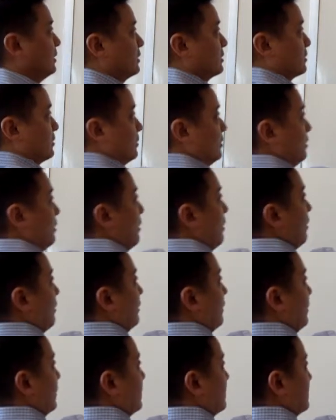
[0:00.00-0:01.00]
So the long
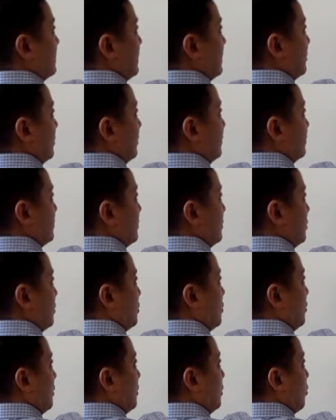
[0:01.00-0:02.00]
leg is equal to
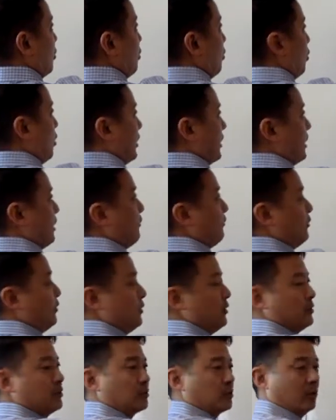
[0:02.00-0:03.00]
whatever
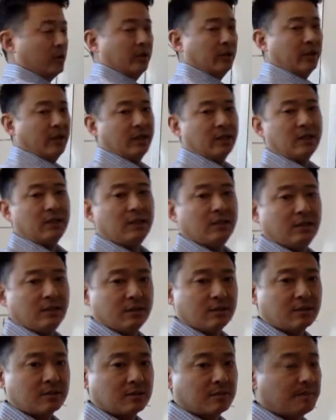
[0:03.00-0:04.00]
the short leg
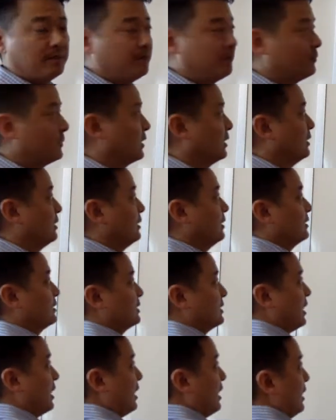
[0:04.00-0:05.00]
is
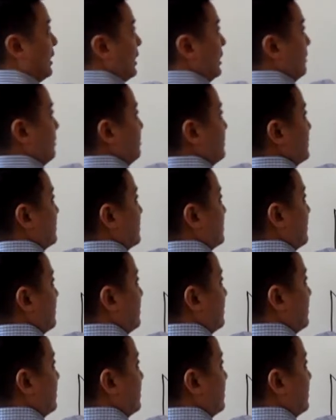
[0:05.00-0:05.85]
times